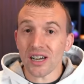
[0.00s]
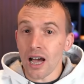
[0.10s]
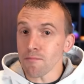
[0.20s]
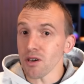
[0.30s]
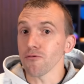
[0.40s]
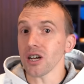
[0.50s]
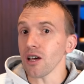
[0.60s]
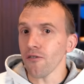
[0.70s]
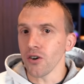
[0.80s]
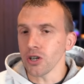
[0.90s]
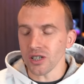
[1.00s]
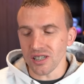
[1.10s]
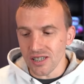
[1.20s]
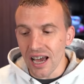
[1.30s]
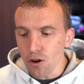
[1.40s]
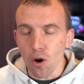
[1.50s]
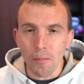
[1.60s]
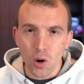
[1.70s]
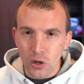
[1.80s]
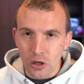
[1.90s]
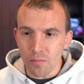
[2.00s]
So it can be really fun to set your board